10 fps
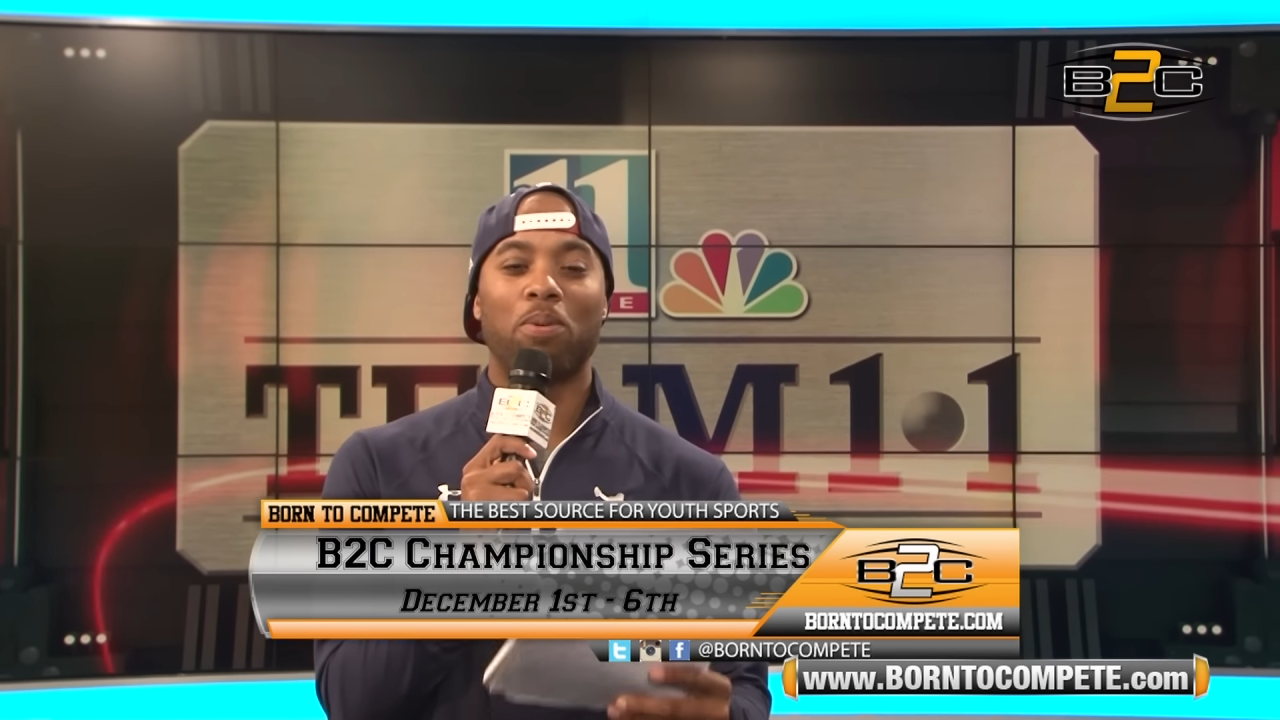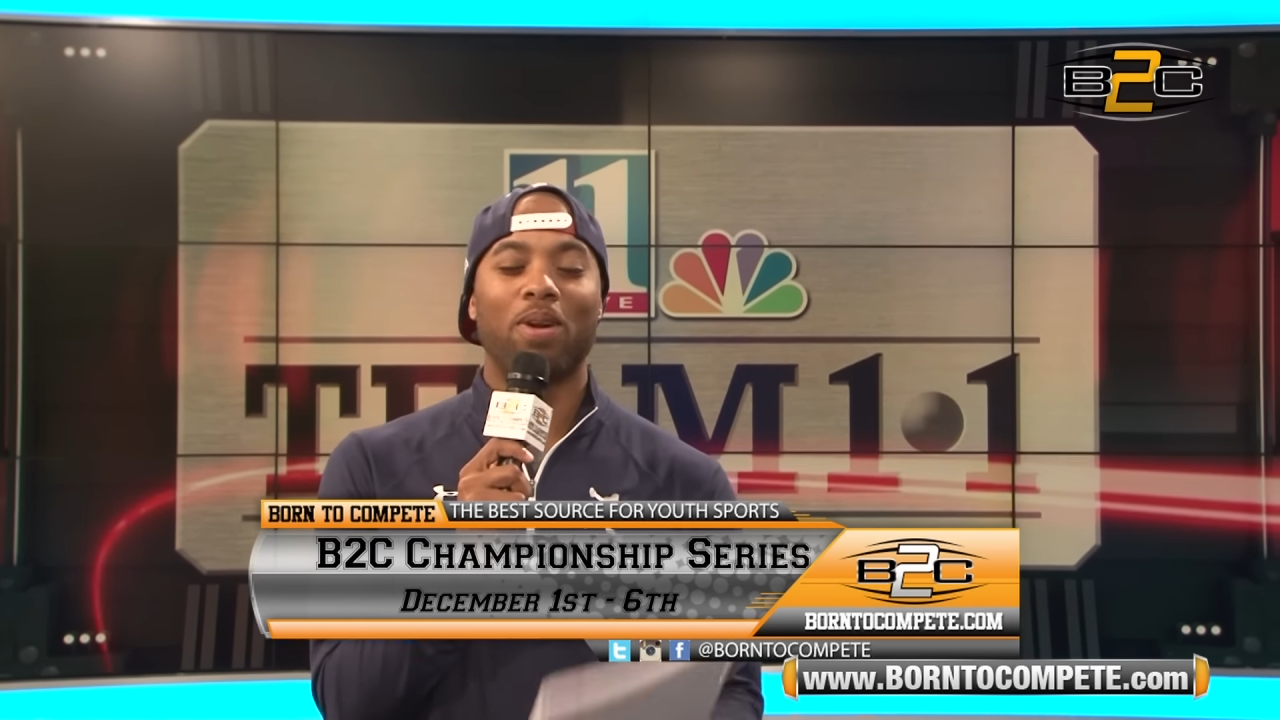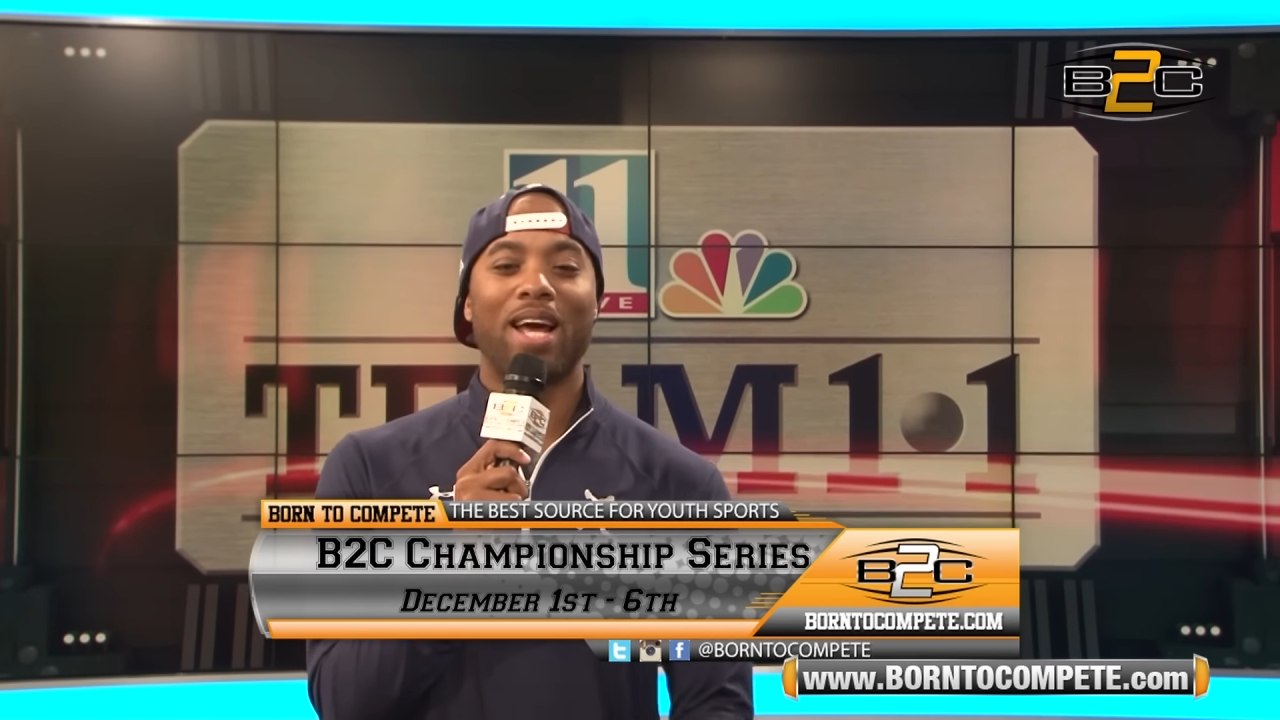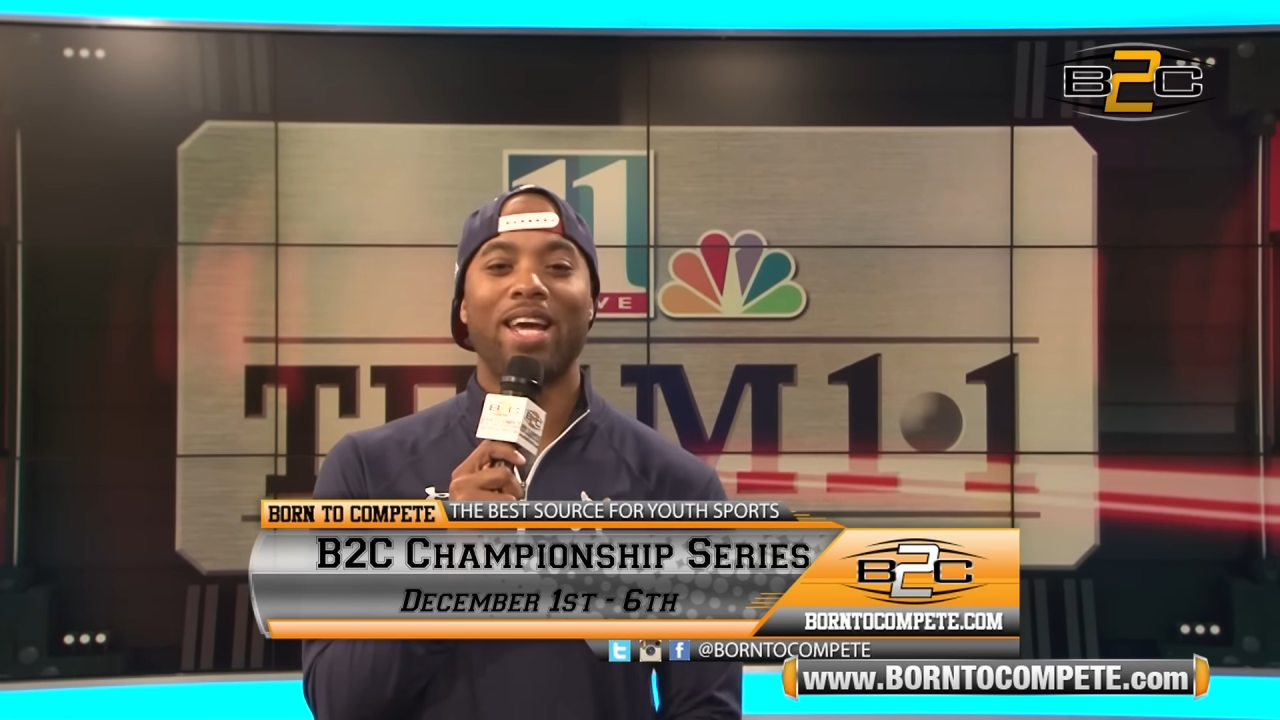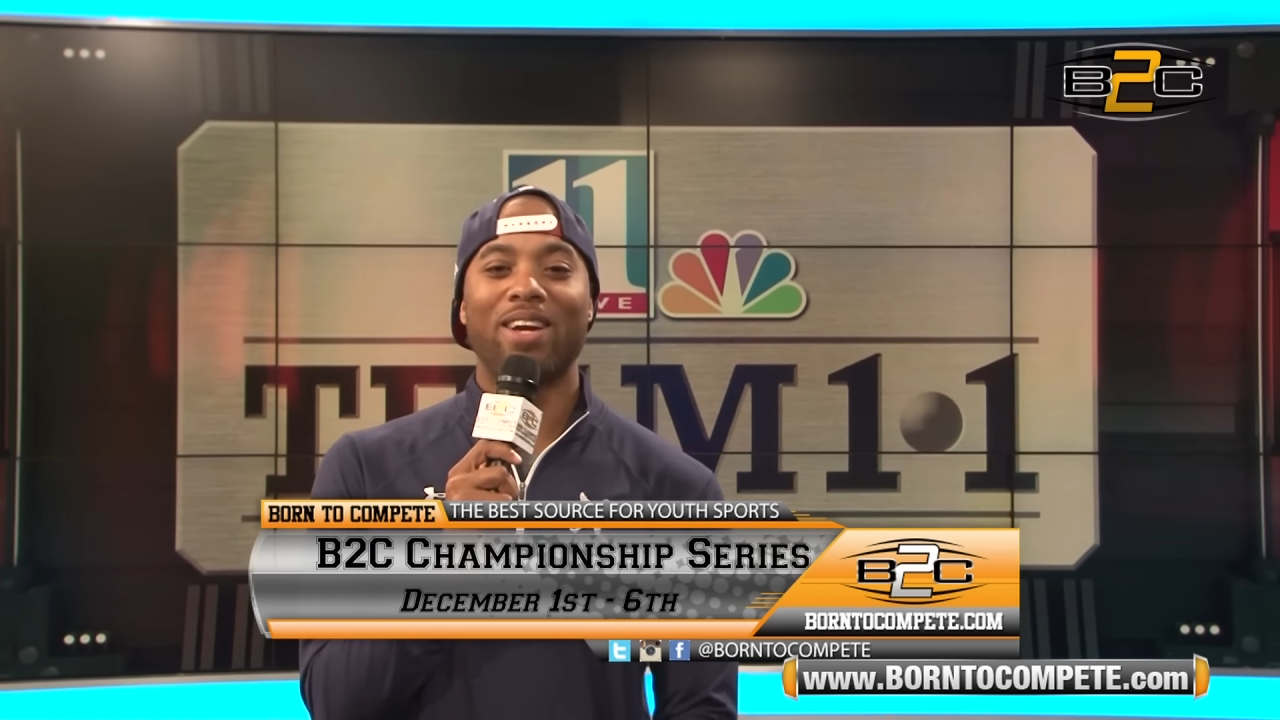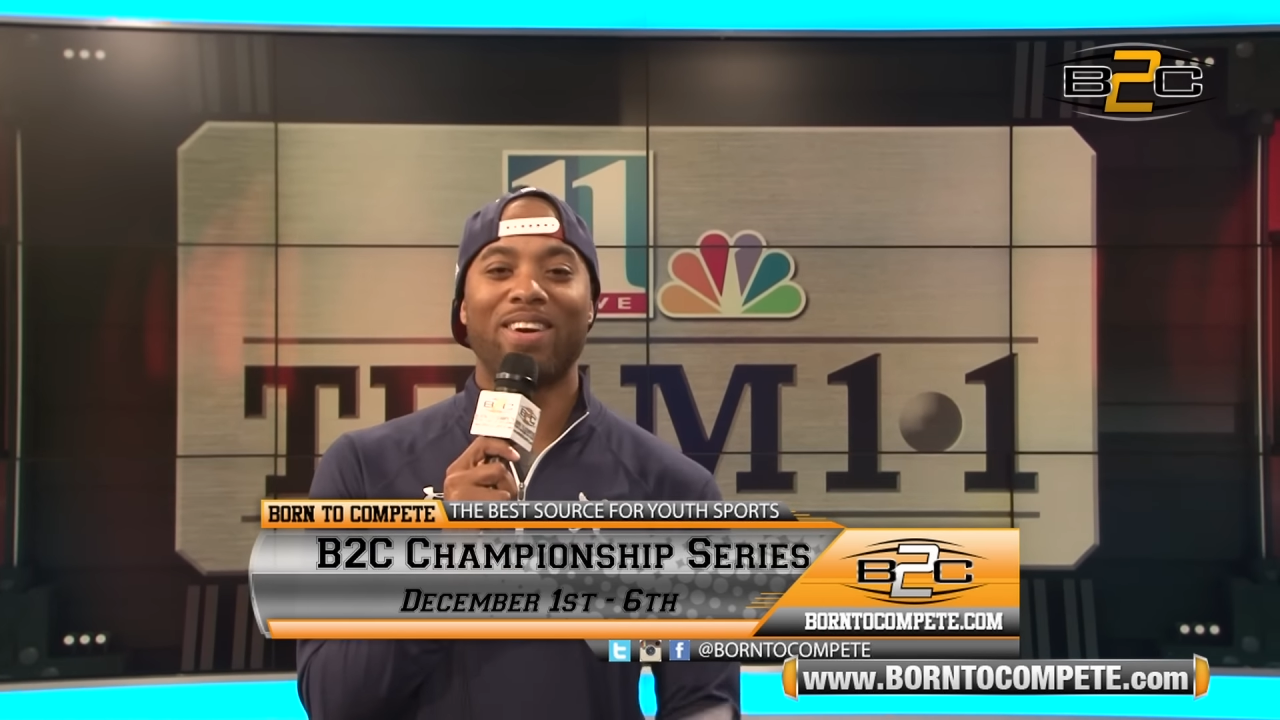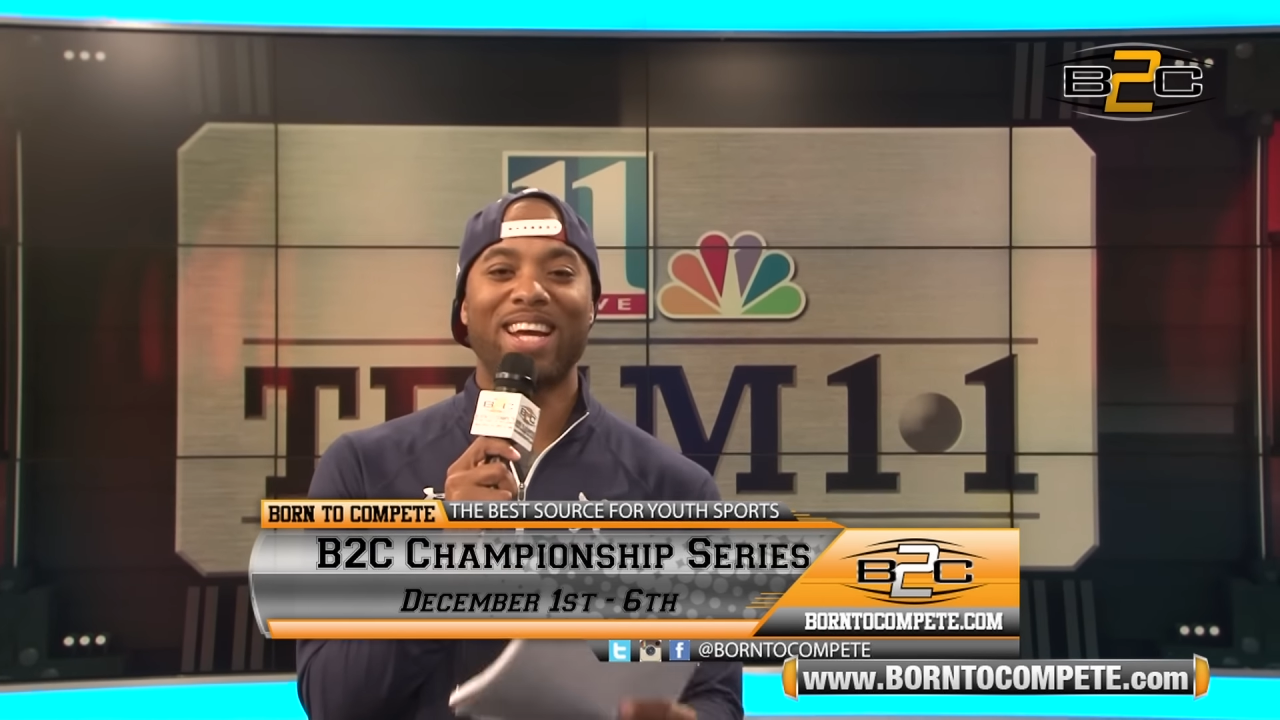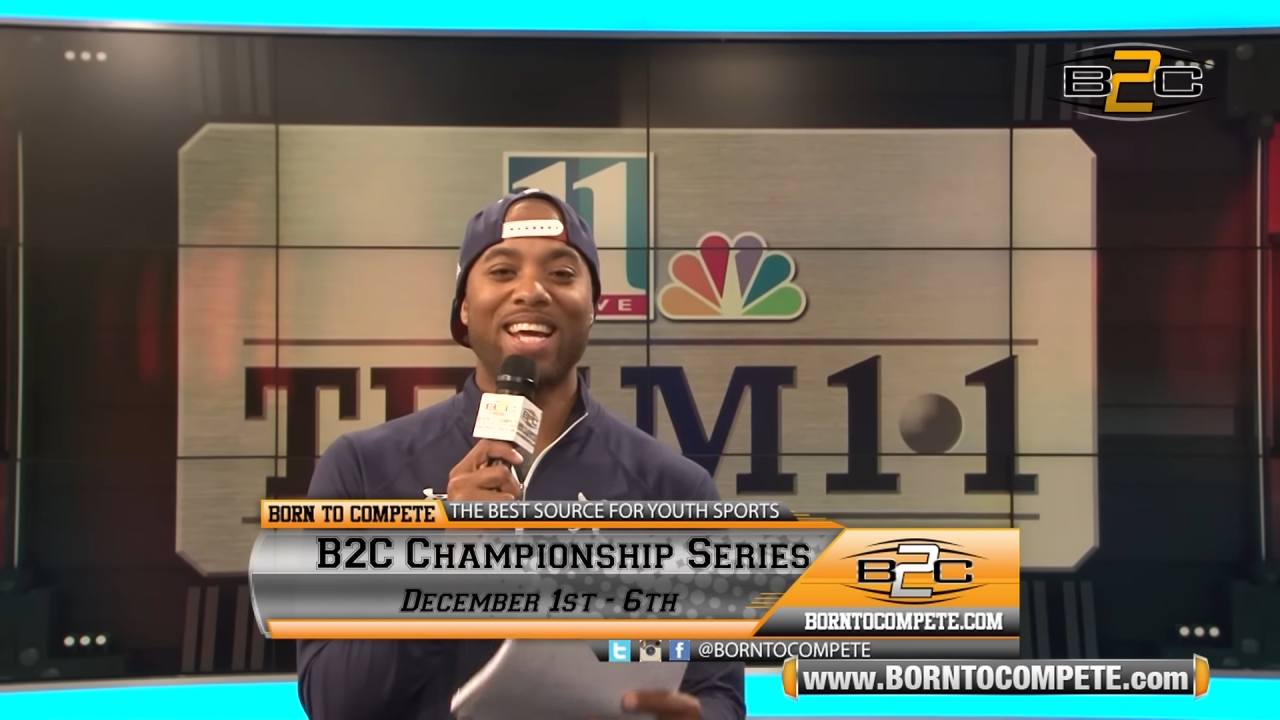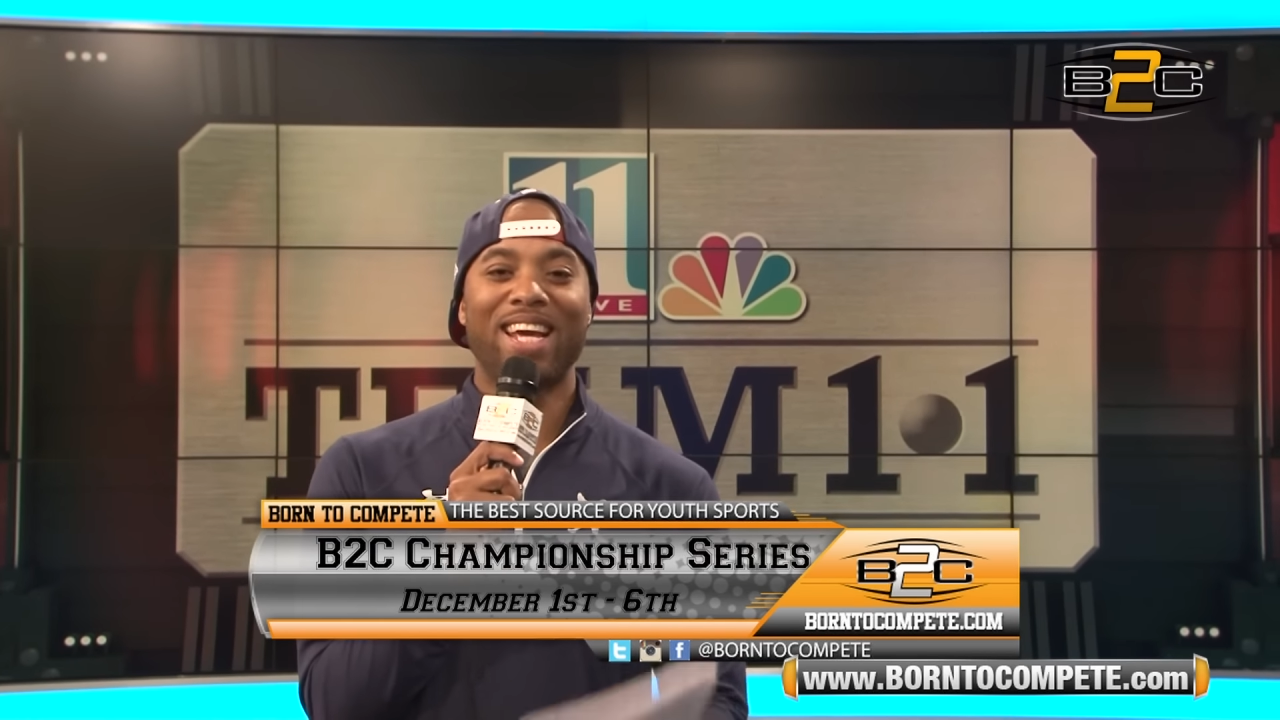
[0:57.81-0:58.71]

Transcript: player